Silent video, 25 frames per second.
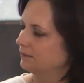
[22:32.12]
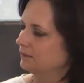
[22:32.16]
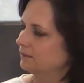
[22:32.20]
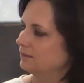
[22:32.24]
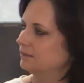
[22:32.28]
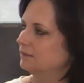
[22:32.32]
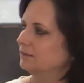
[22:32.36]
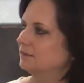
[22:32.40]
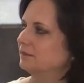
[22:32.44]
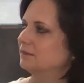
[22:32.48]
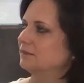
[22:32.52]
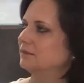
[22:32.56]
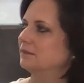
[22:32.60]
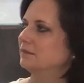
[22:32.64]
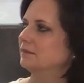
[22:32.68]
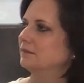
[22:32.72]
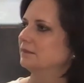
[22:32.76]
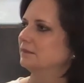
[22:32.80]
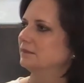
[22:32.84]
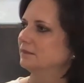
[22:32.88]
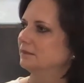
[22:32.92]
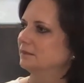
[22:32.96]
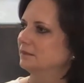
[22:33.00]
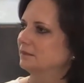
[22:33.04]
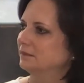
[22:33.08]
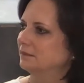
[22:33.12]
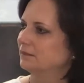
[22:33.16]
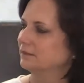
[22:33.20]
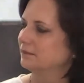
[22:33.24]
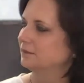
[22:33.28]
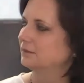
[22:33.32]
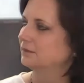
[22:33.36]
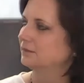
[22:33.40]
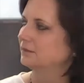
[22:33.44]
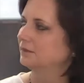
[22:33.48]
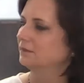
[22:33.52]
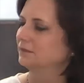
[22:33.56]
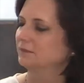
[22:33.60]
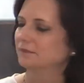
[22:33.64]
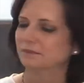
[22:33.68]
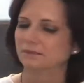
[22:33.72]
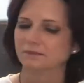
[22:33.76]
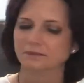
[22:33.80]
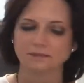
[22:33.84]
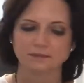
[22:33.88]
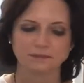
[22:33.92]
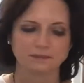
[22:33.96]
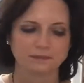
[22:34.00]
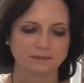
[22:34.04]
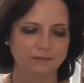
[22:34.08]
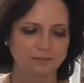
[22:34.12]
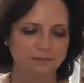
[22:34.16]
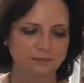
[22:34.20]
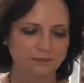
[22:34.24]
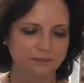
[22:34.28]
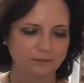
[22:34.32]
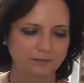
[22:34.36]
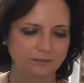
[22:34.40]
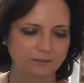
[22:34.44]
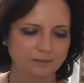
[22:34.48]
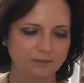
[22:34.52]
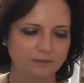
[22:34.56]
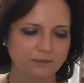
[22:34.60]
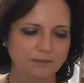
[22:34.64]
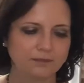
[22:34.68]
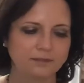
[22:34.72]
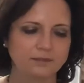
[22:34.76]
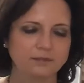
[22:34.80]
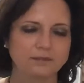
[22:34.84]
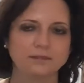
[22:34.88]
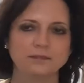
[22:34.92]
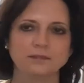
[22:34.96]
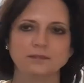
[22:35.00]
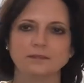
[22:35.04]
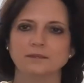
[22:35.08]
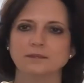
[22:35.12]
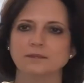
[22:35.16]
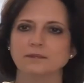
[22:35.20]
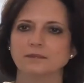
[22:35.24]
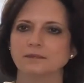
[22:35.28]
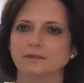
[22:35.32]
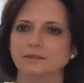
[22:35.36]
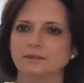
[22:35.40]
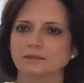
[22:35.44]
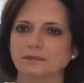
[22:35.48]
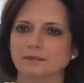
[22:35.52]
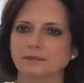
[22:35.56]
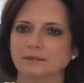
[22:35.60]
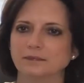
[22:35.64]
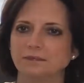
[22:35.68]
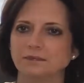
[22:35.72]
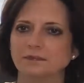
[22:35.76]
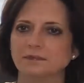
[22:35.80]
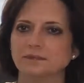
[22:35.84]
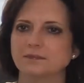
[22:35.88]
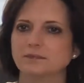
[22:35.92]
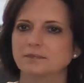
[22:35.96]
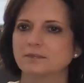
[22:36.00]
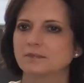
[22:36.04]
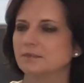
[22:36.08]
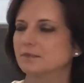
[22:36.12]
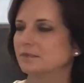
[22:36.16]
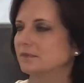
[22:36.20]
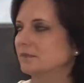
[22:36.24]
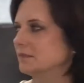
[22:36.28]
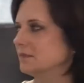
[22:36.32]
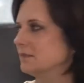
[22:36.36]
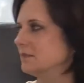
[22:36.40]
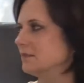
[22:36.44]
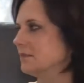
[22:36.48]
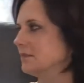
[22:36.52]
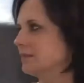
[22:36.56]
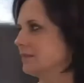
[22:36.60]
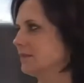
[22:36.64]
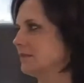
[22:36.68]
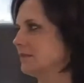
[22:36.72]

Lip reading: (not speaking)